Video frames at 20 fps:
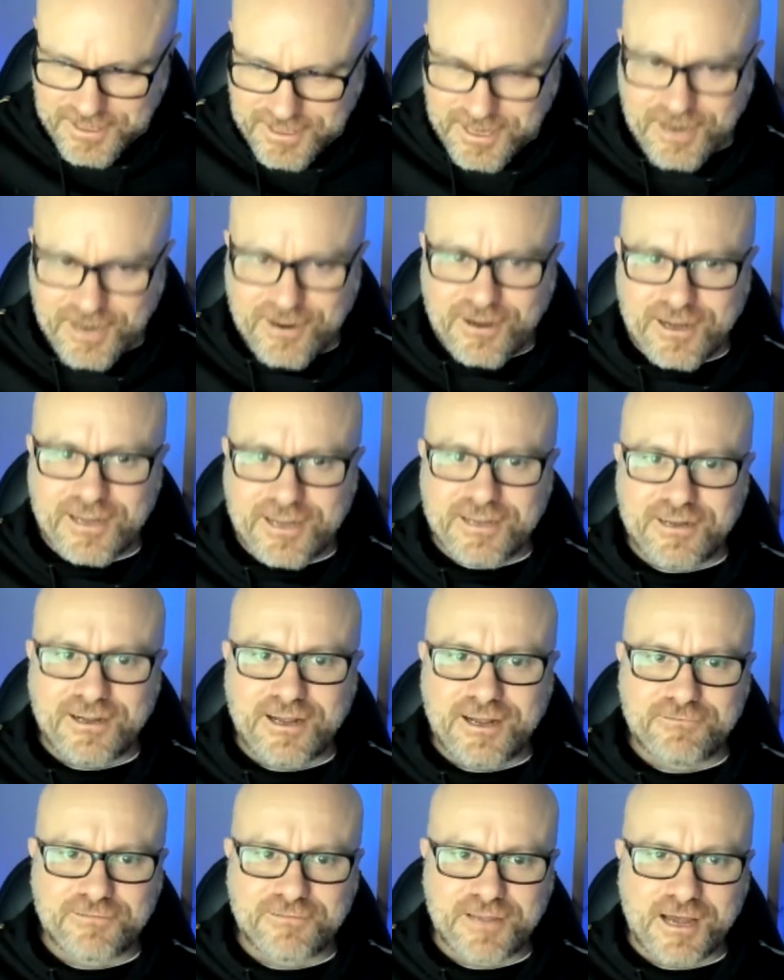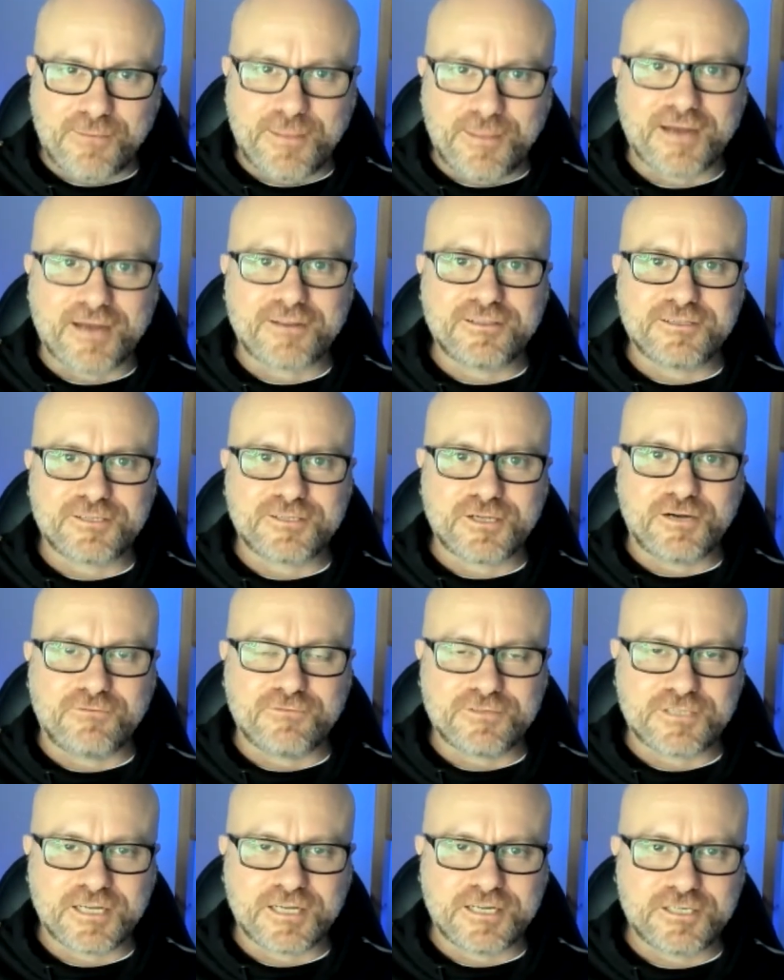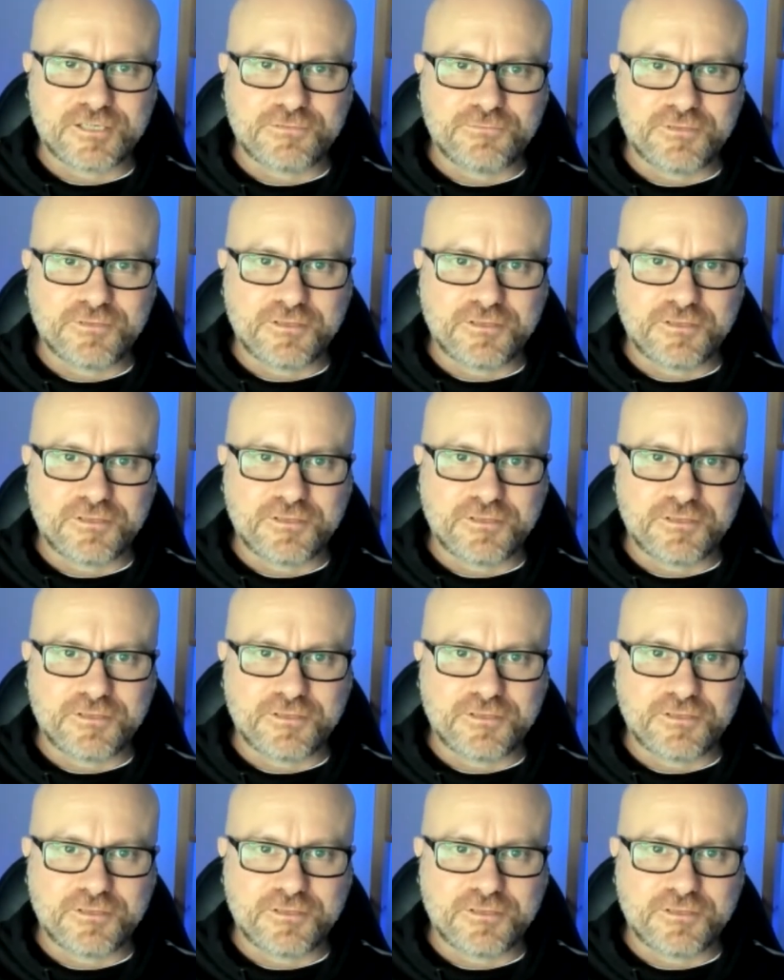and I have come out of this conversation